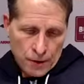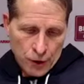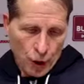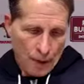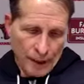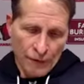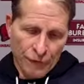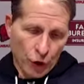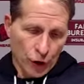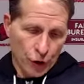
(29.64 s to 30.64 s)
you know, I mean, if
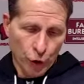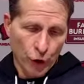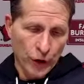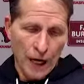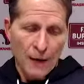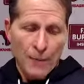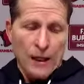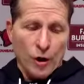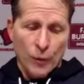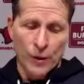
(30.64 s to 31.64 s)
you're a shooter, you got to make
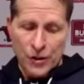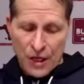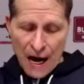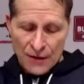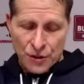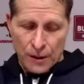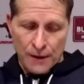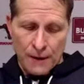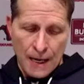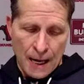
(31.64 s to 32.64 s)
open shots. You
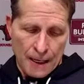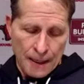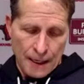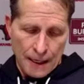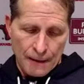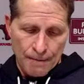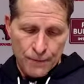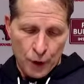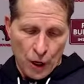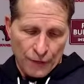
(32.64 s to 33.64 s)

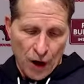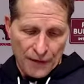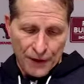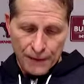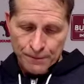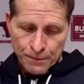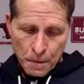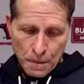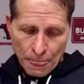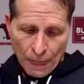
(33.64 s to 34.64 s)
know, I thought
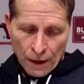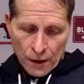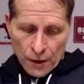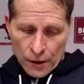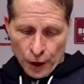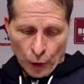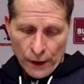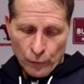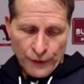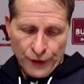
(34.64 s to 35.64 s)

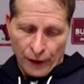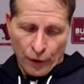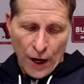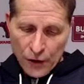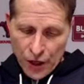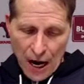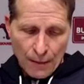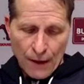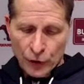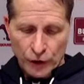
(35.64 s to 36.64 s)
we did a great job
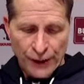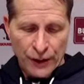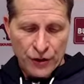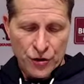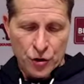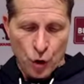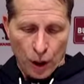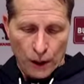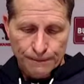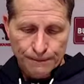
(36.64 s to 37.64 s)
on their leading
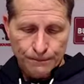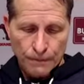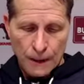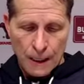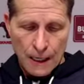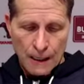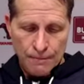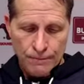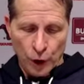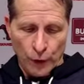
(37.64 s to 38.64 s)
score. You
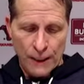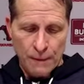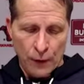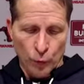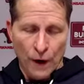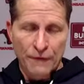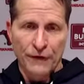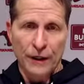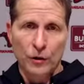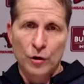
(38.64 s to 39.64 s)
know, he made one
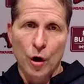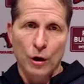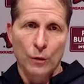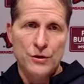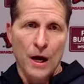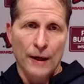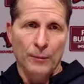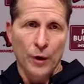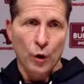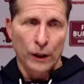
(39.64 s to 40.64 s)
field goal. It was on a
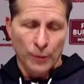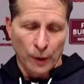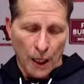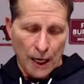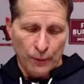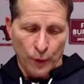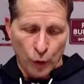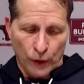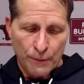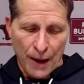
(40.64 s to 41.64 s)
broken play,
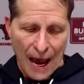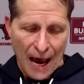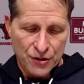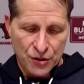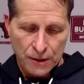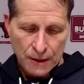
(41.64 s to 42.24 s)
broken pass.